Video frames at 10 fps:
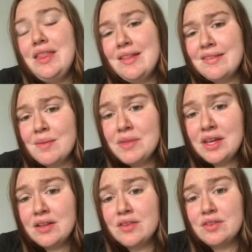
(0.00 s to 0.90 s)
then something
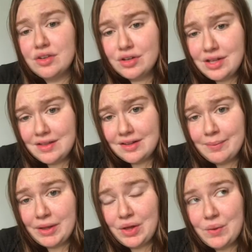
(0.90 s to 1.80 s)
concerning that's
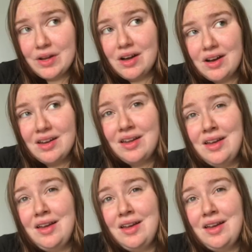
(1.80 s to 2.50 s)
been going on.